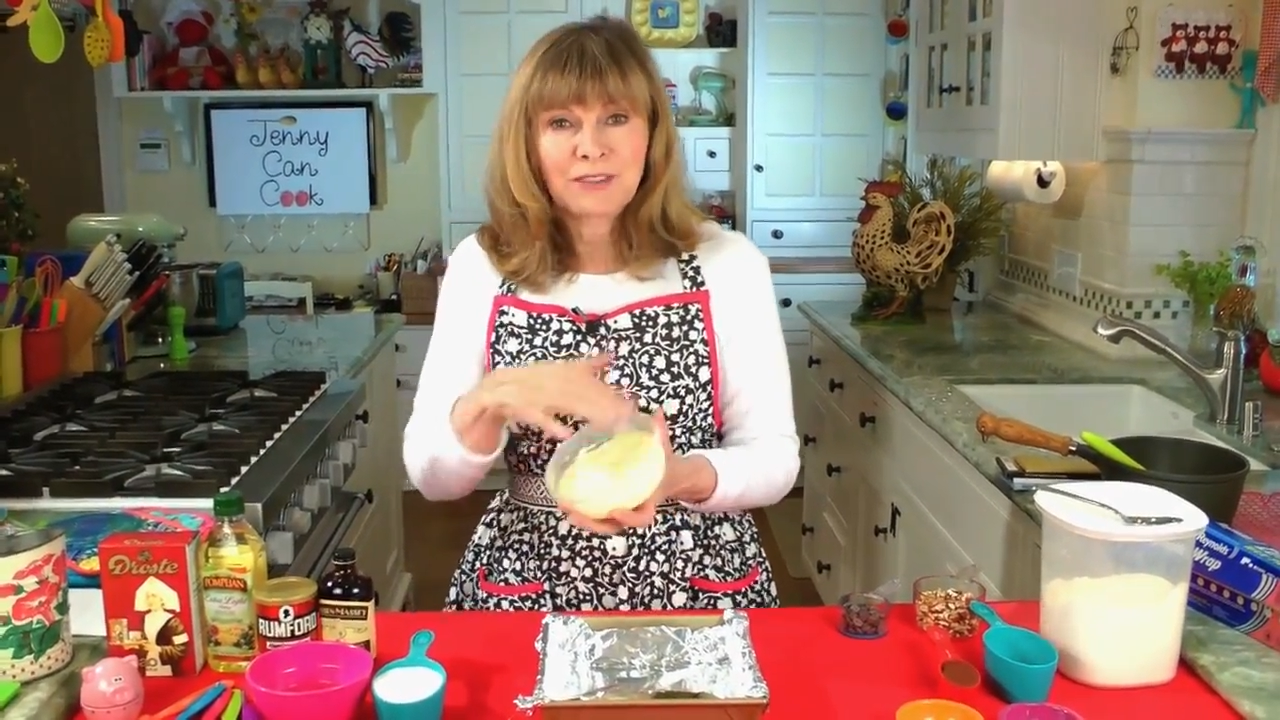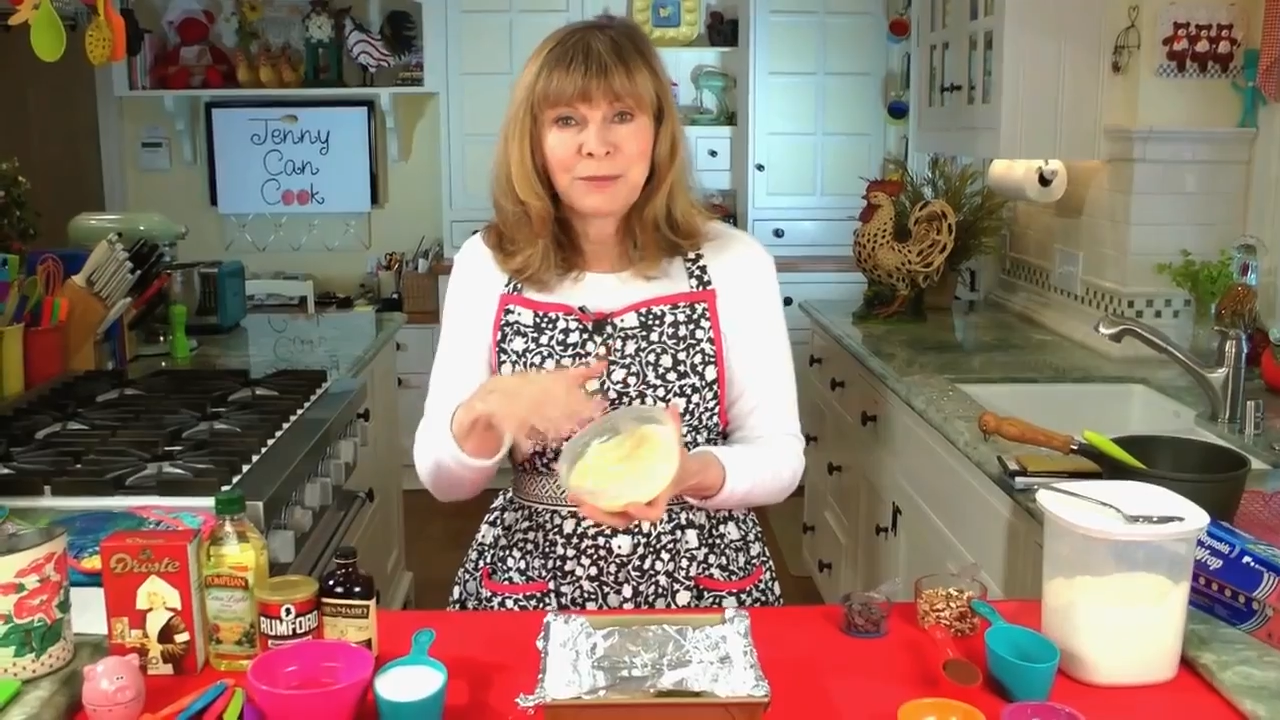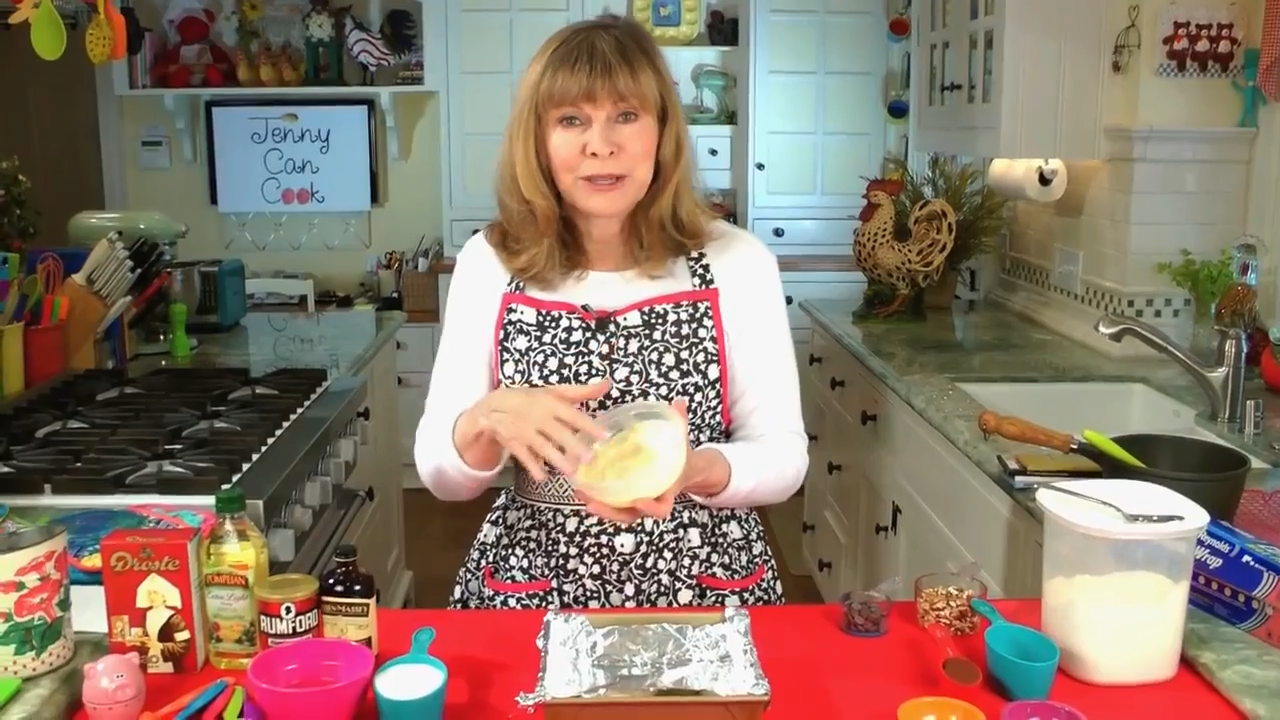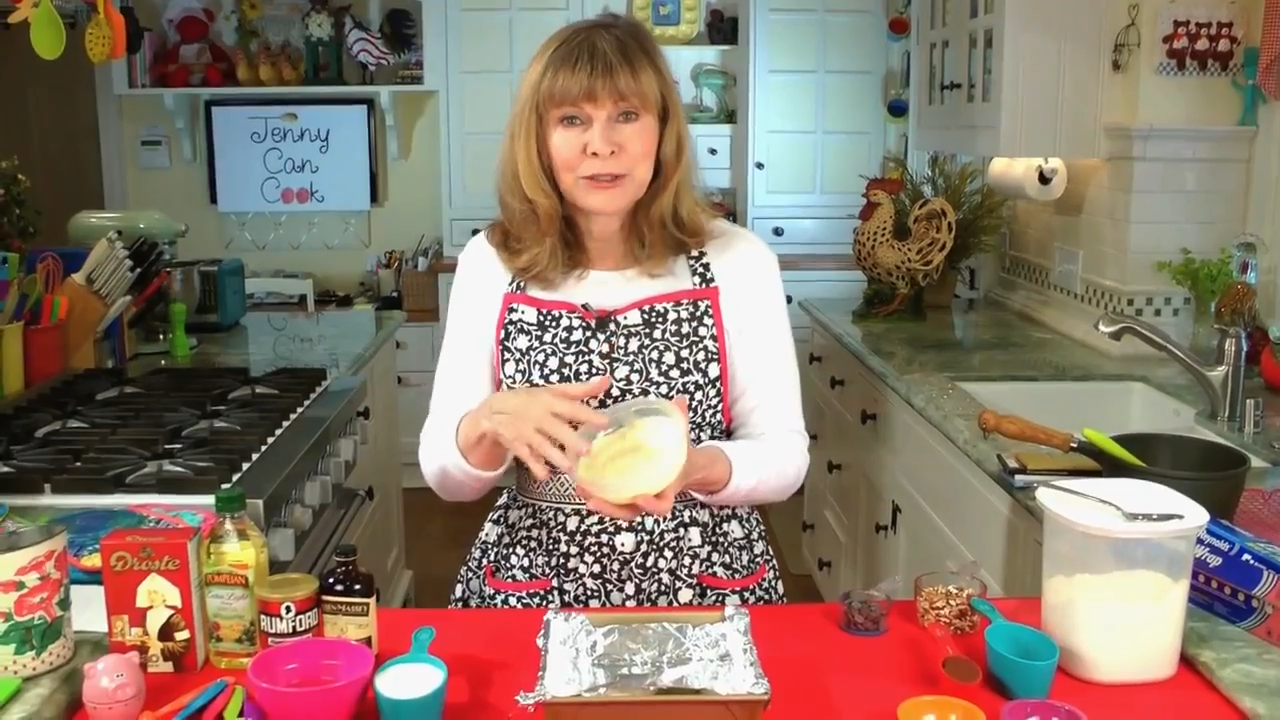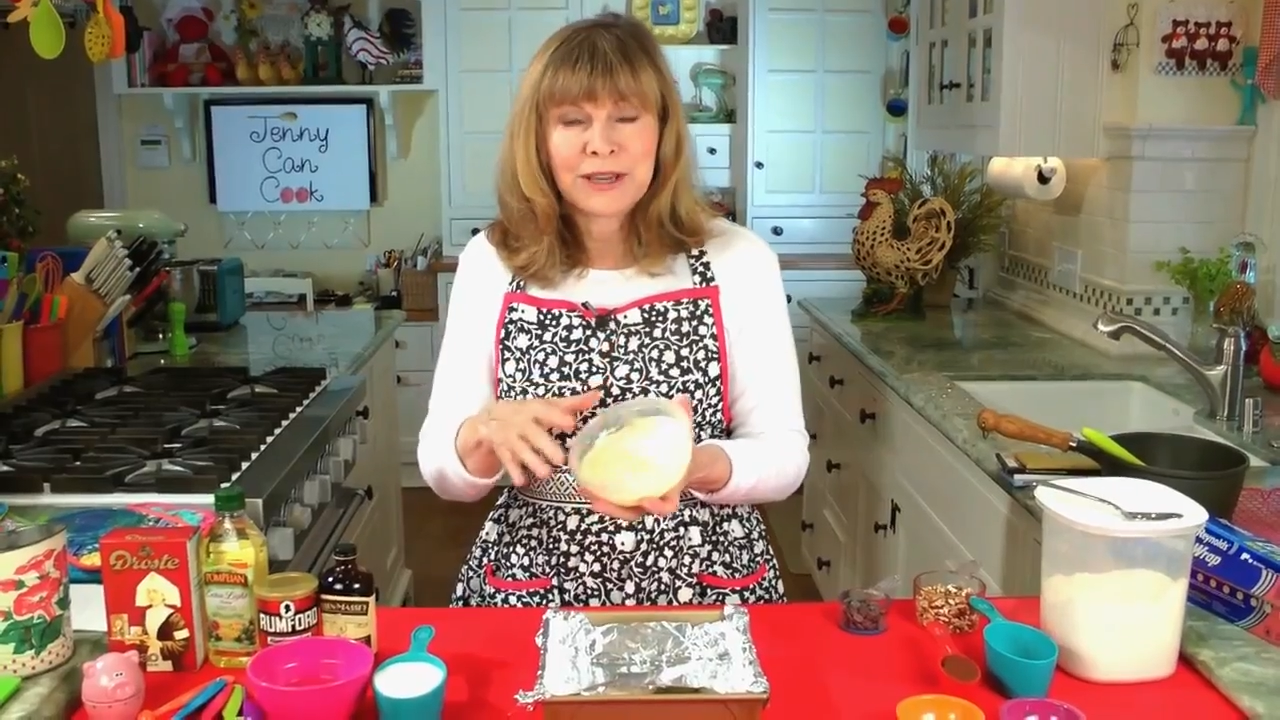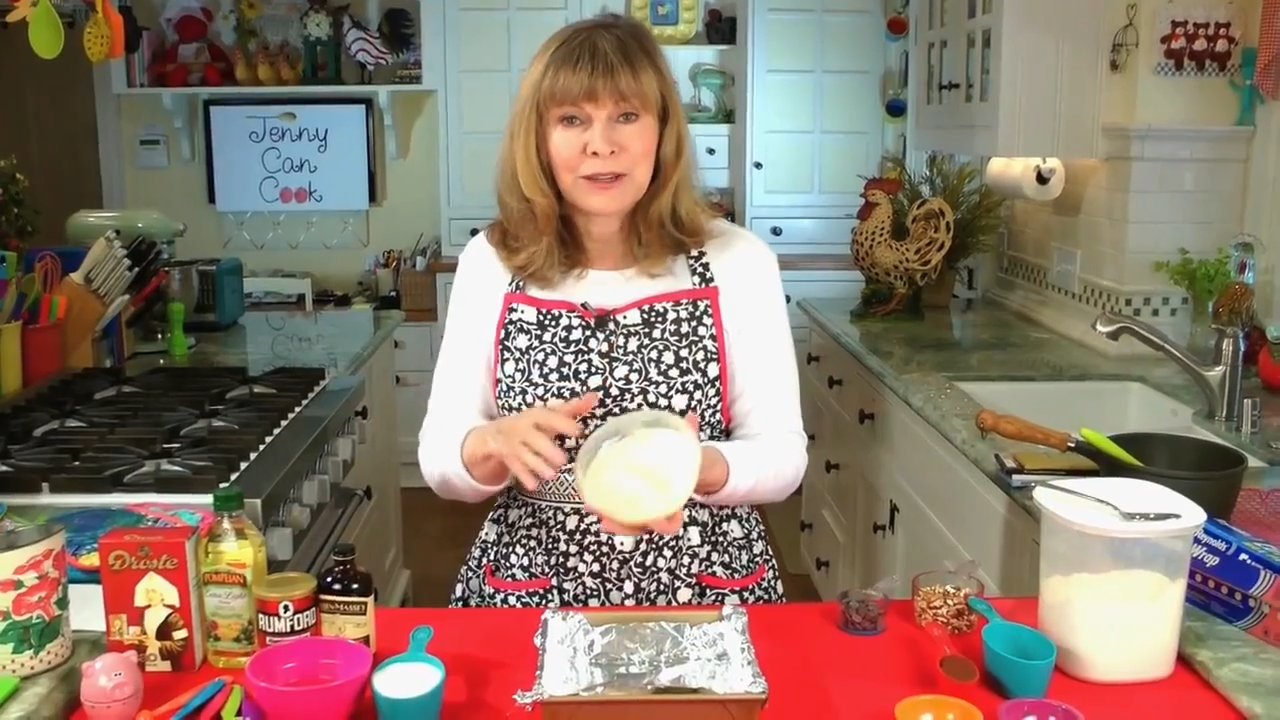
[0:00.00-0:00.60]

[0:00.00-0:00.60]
of butter